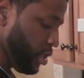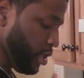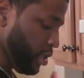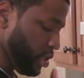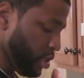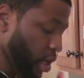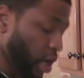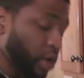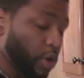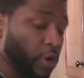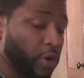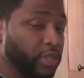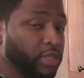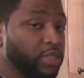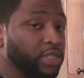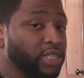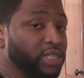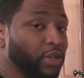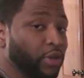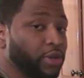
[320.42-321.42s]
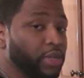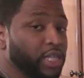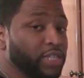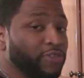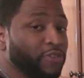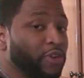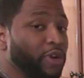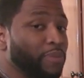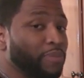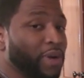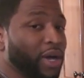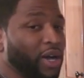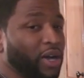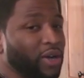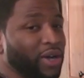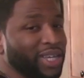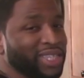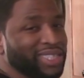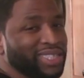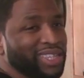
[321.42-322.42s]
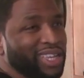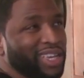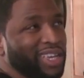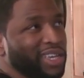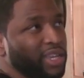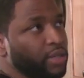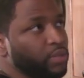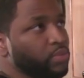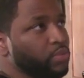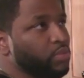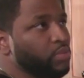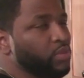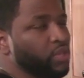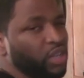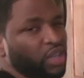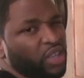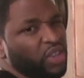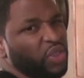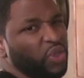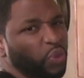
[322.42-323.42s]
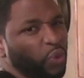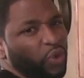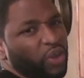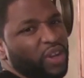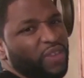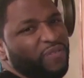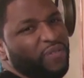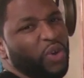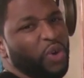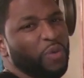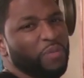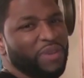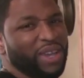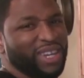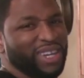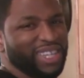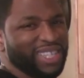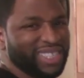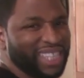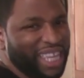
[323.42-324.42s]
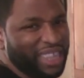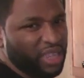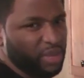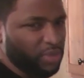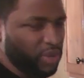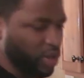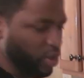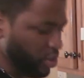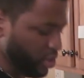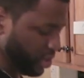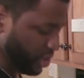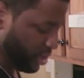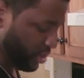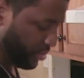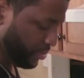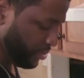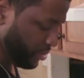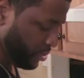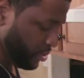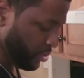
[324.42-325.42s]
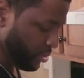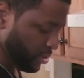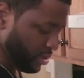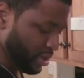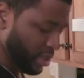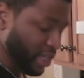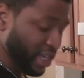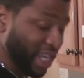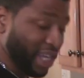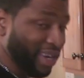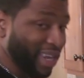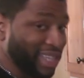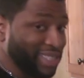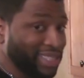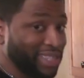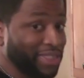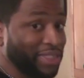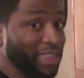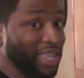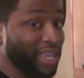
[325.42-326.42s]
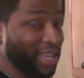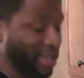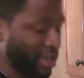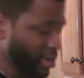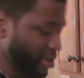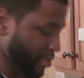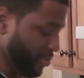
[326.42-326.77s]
So I'm going to stir this for about, I say 3 to 4 minutes at the most to get nice and thick.